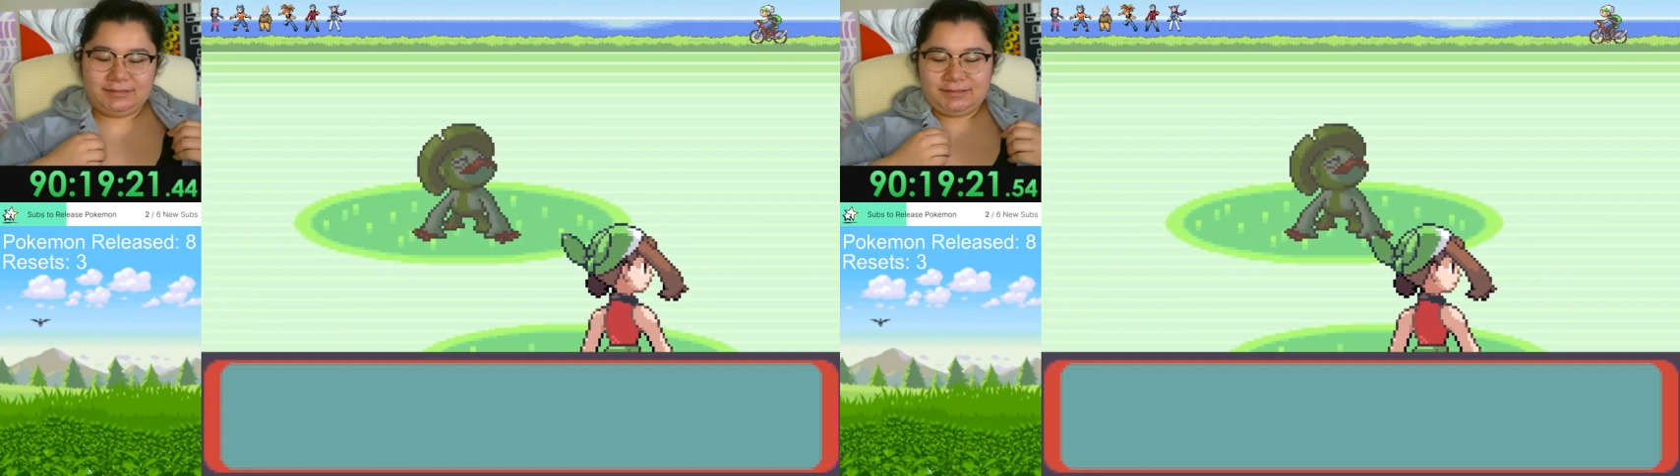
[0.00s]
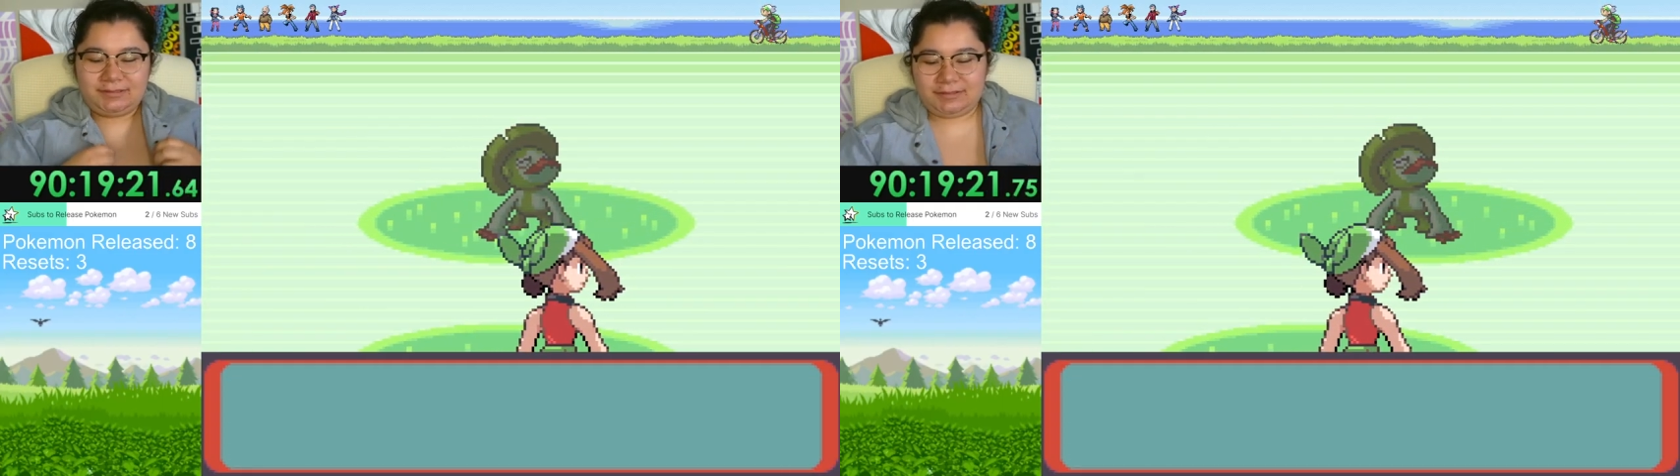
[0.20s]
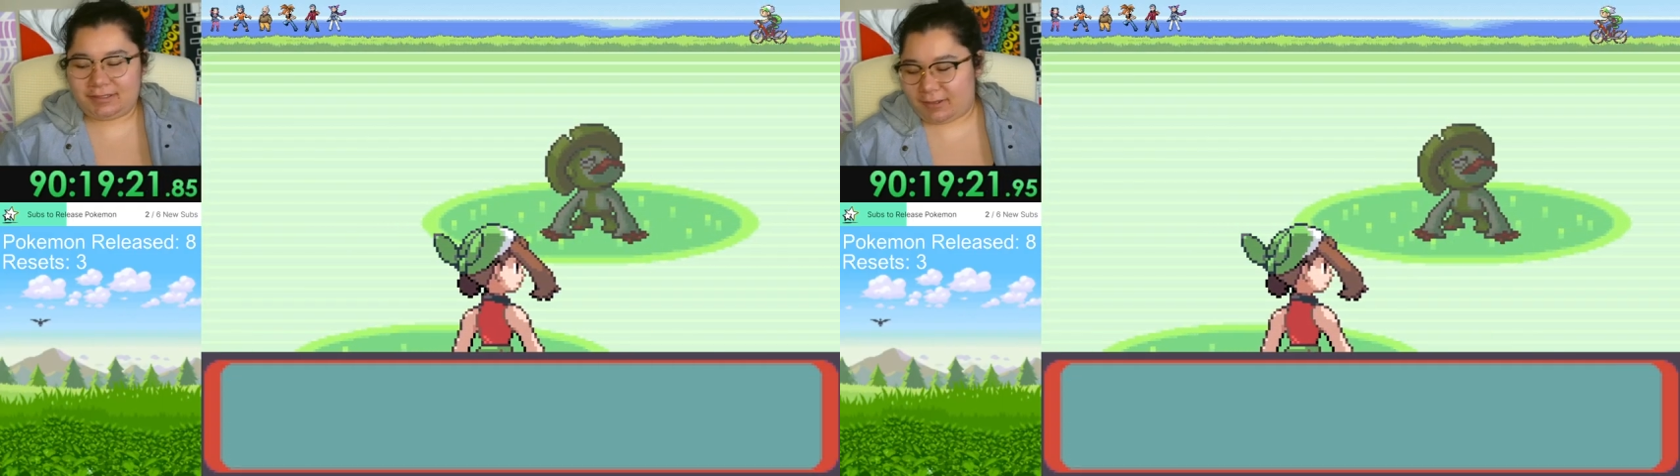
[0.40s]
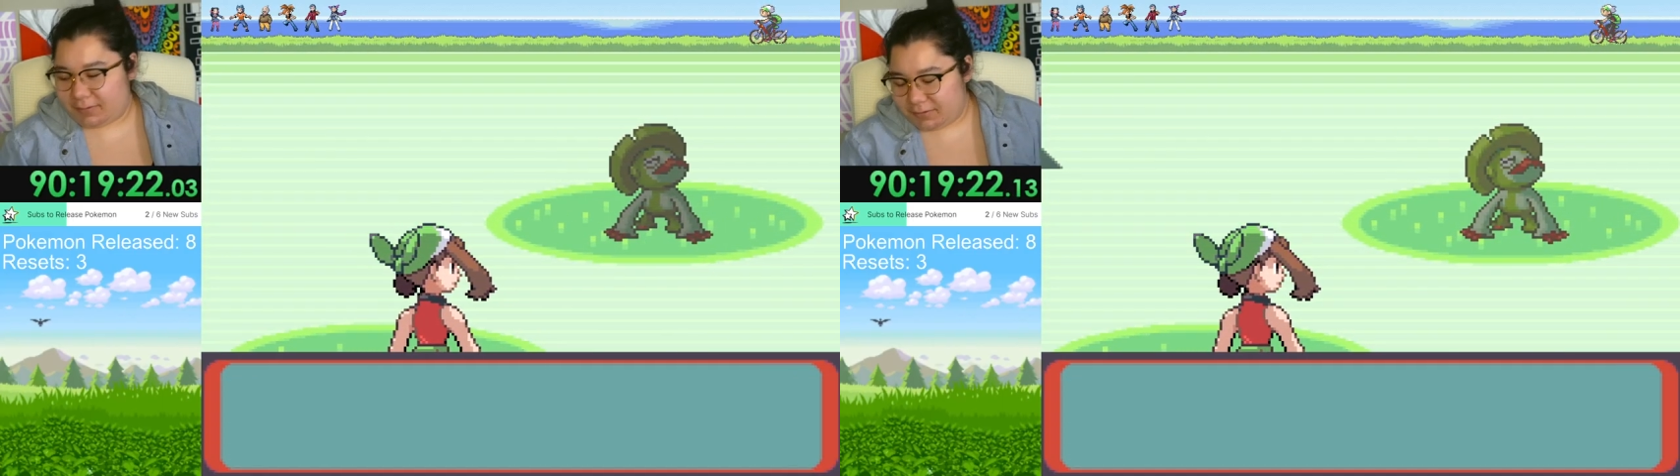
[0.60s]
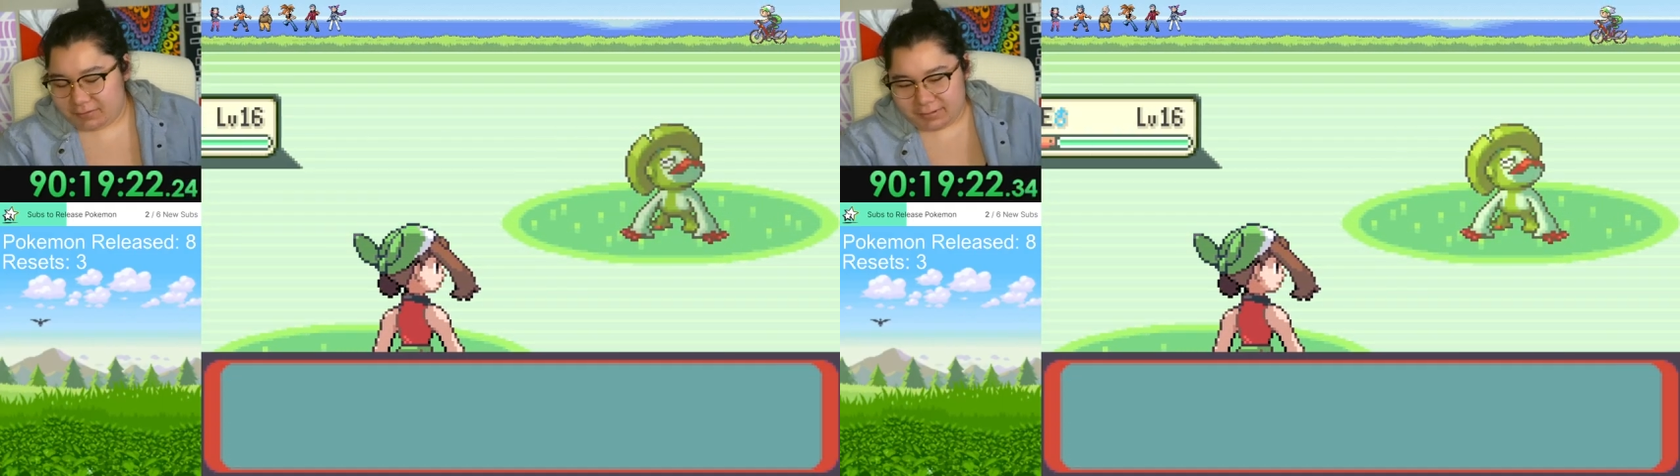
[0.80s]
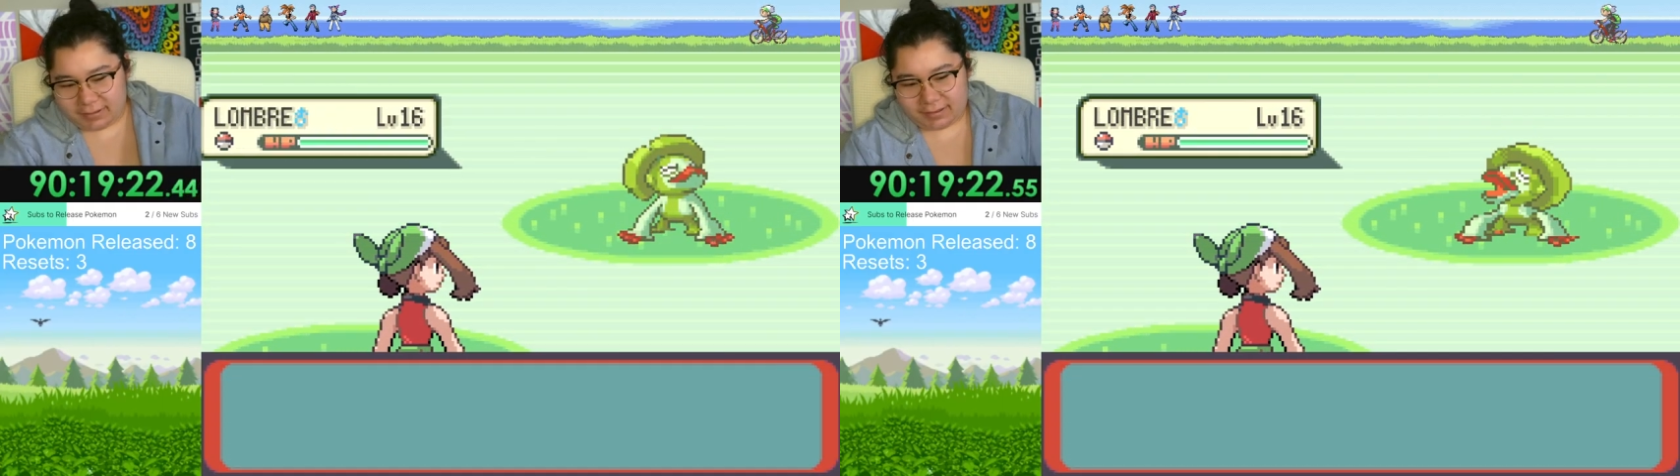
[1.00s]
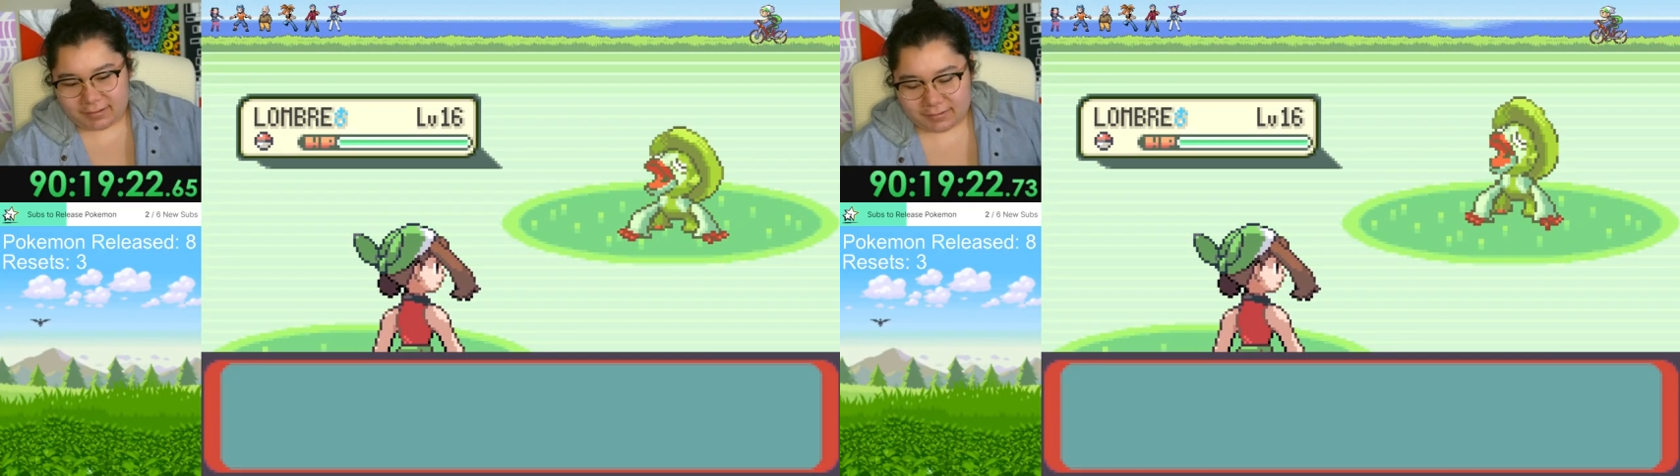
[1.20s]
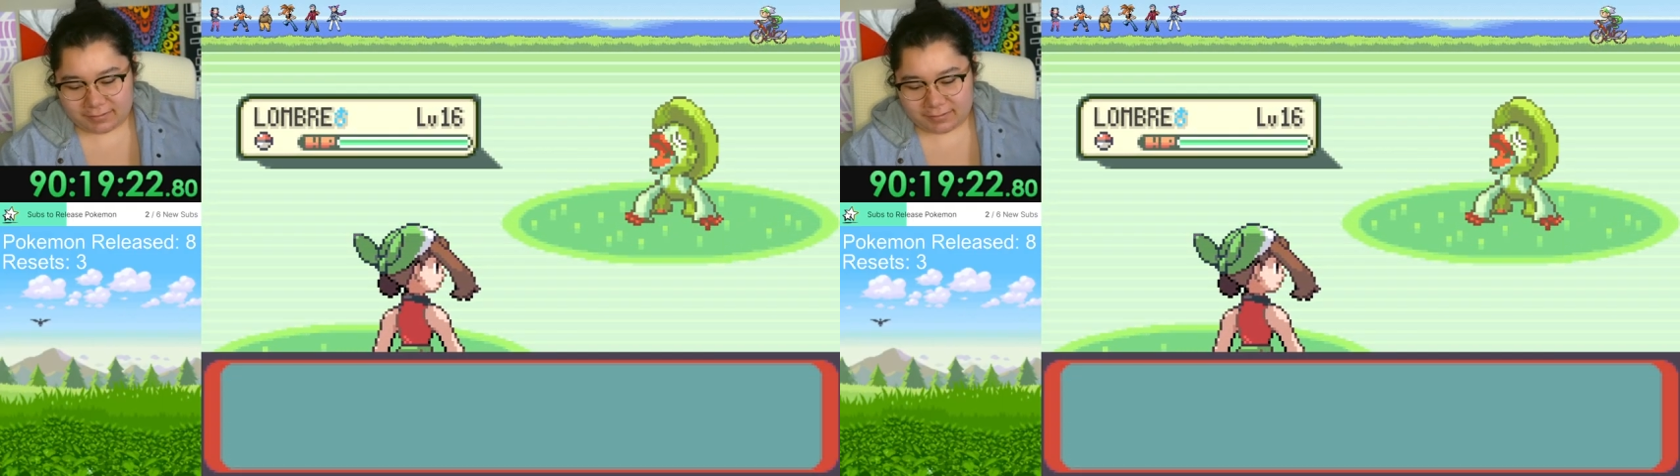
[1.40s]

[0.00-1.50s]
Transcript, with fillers: Dude, cops will, like,